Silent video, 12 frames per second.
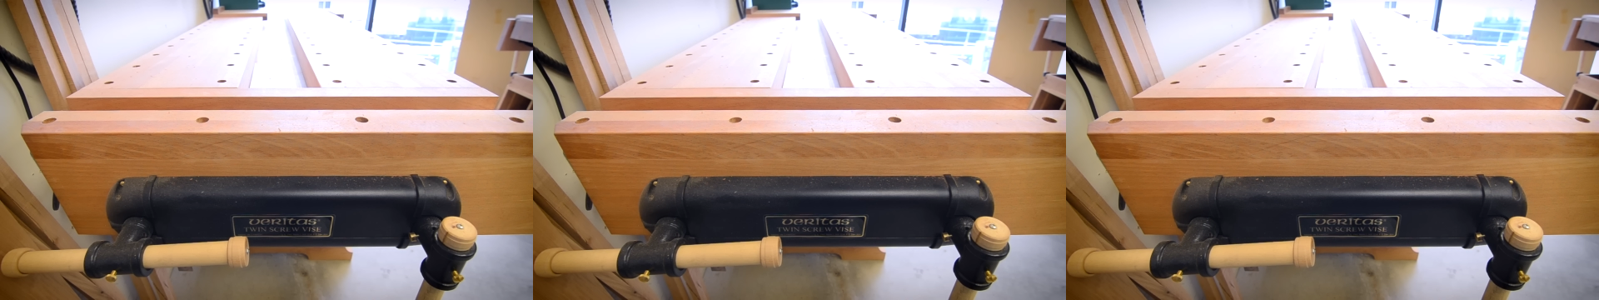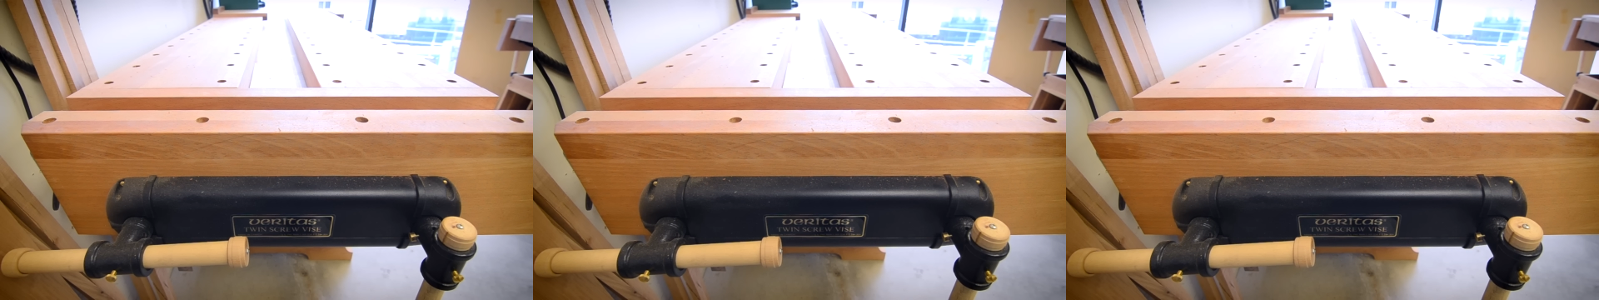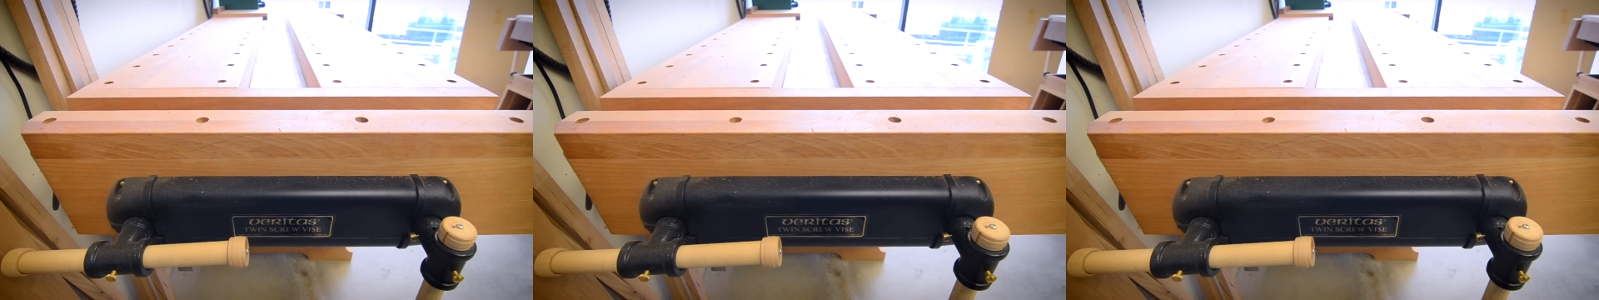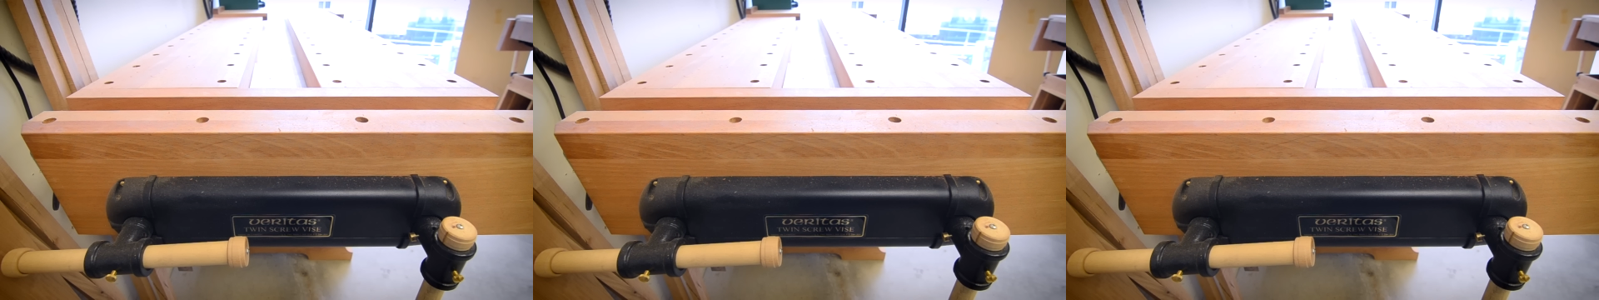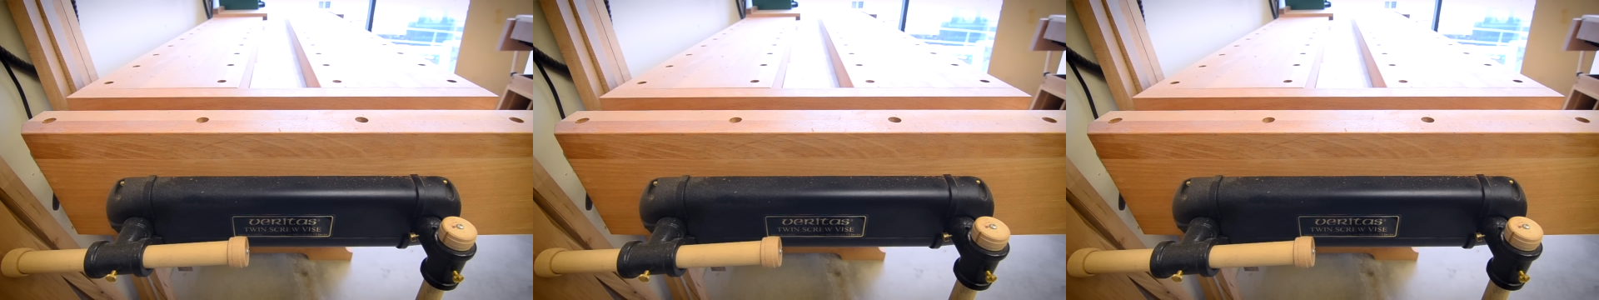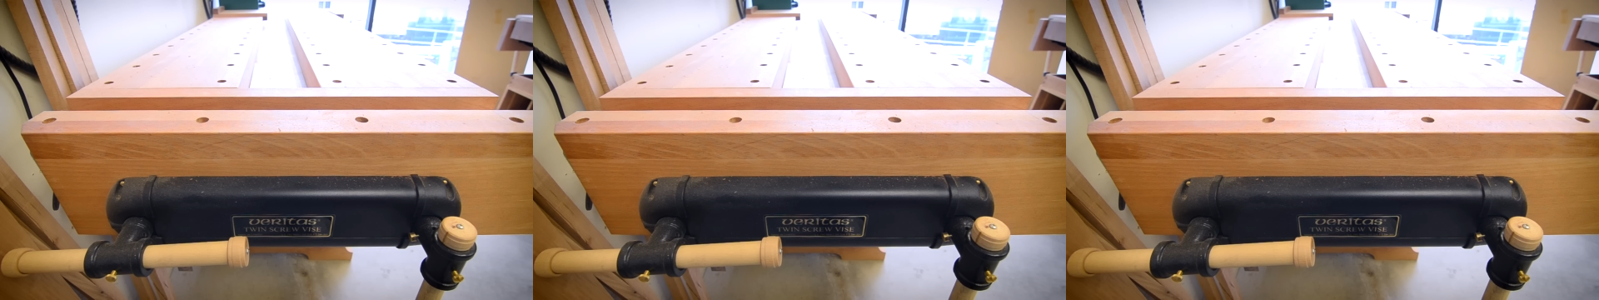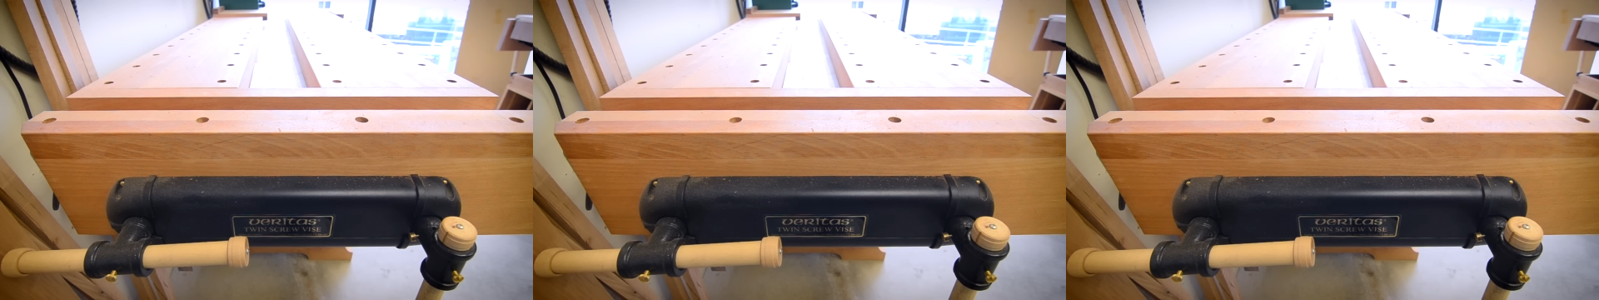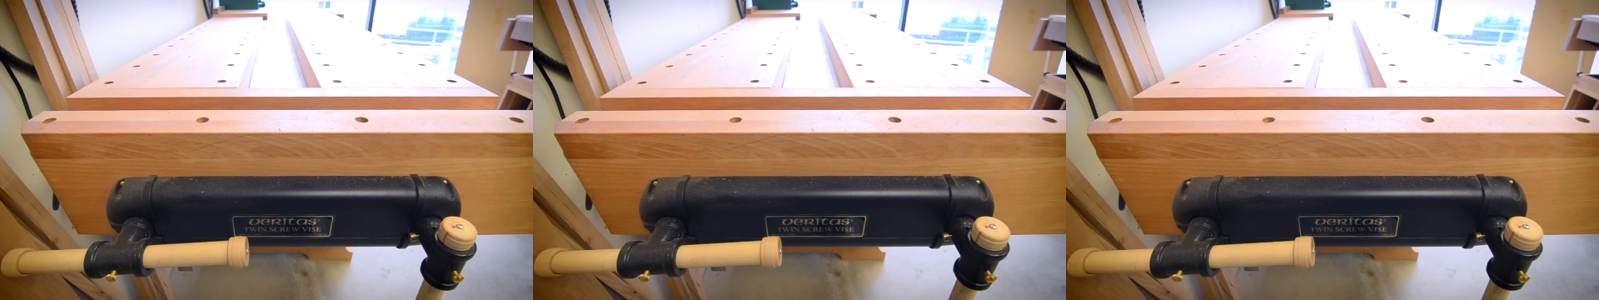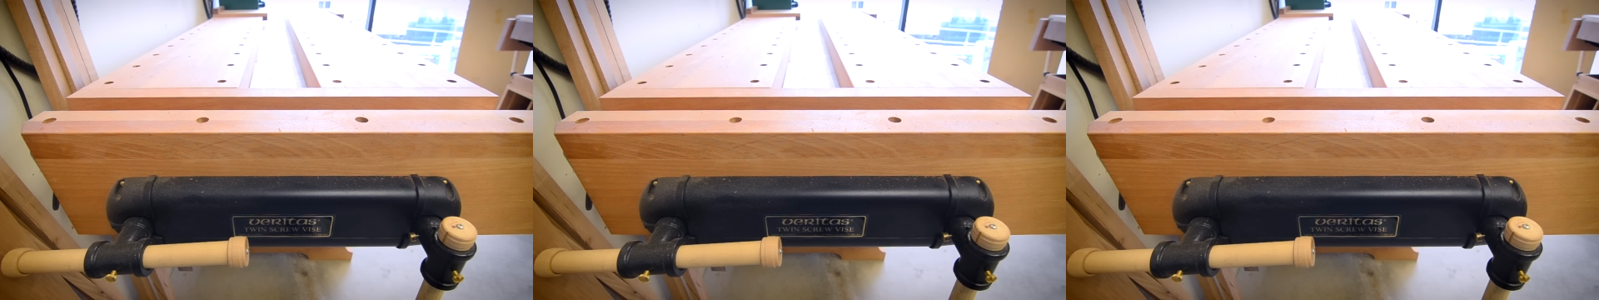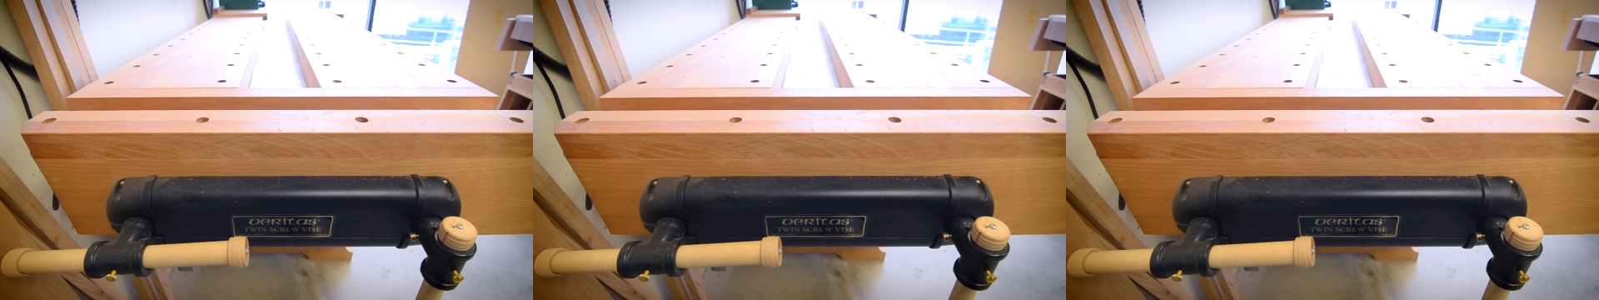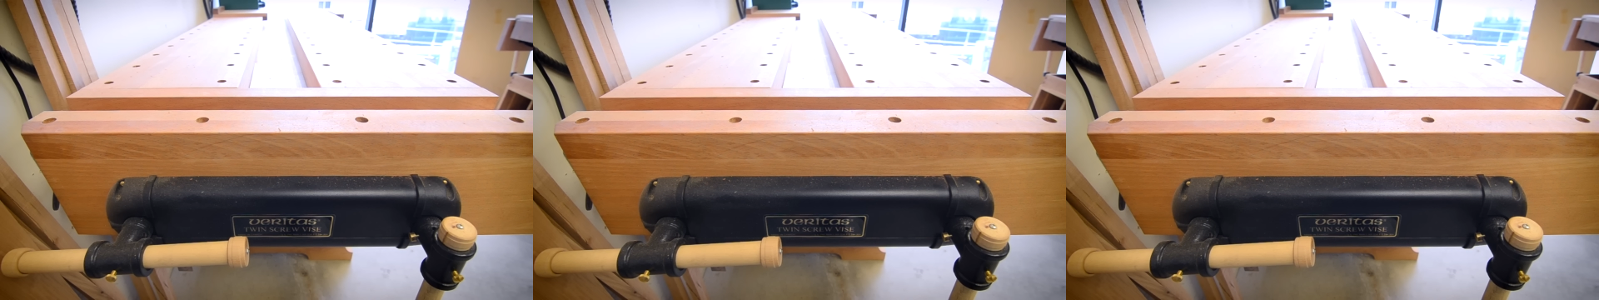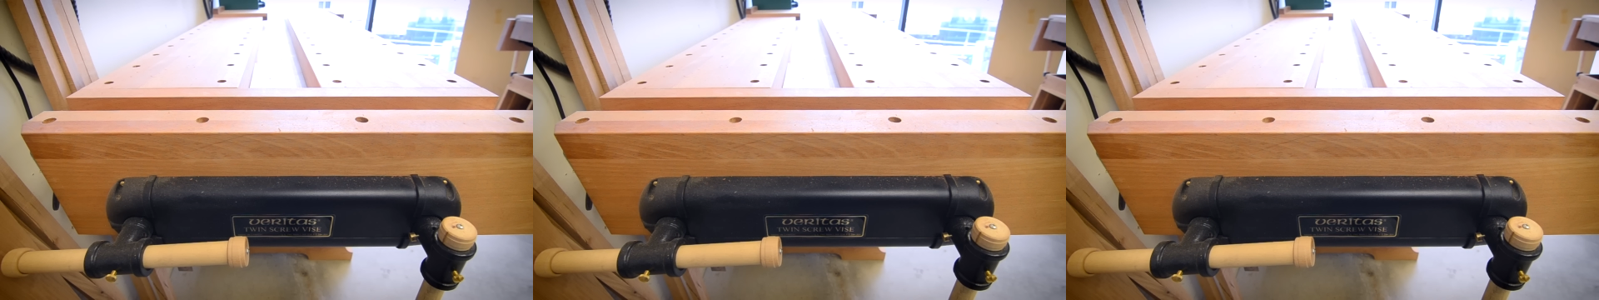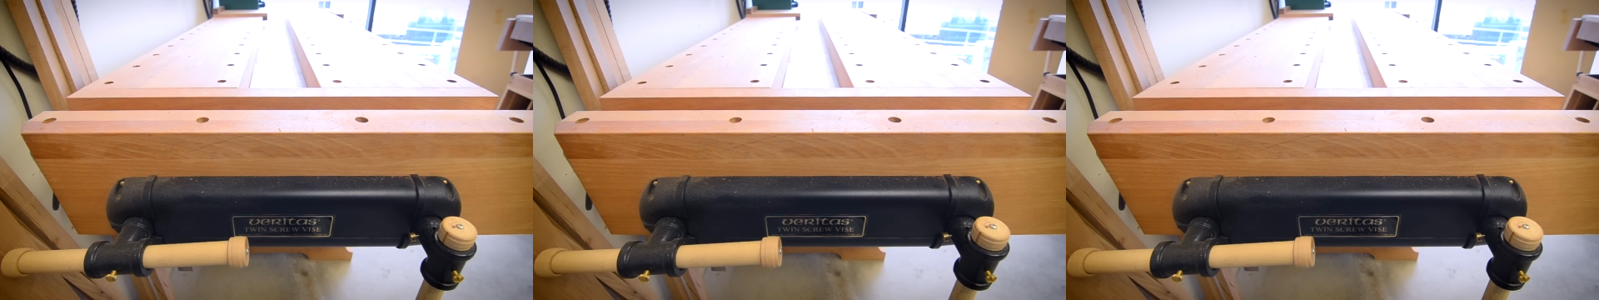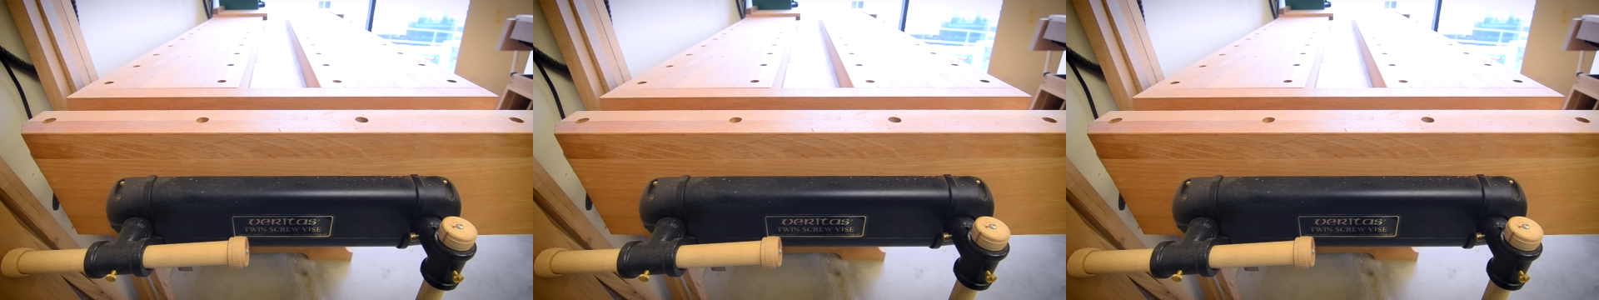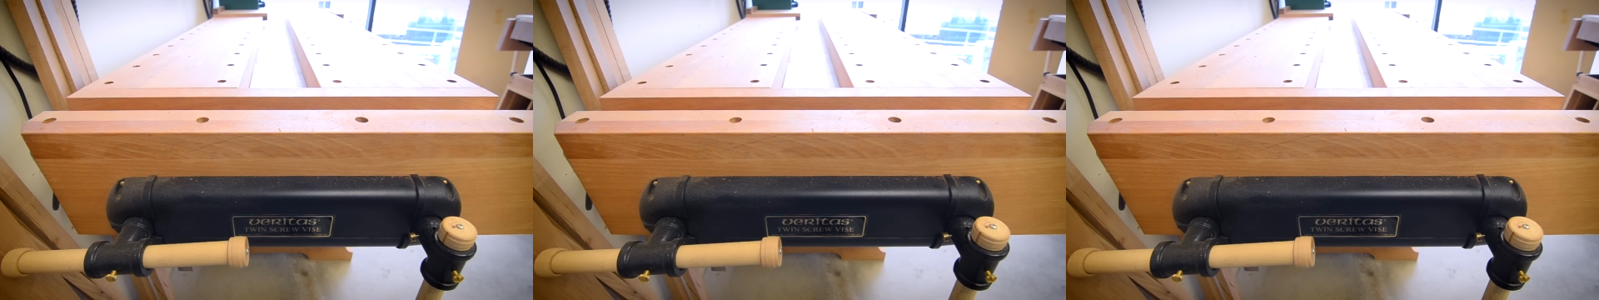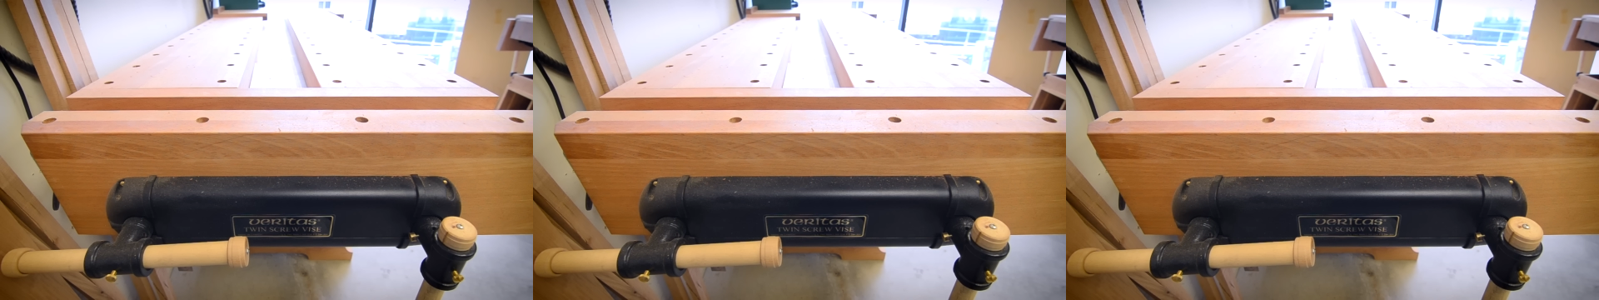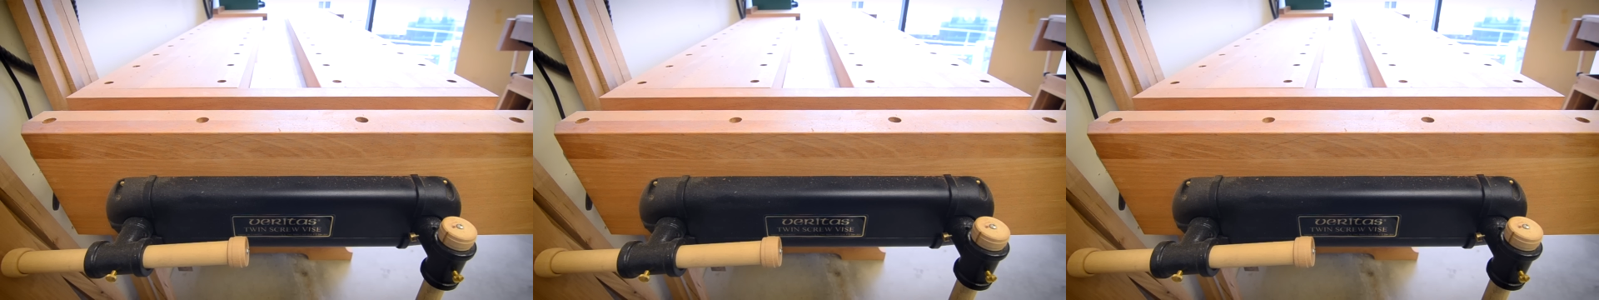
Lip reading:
No face is visible, so there are no lips to read.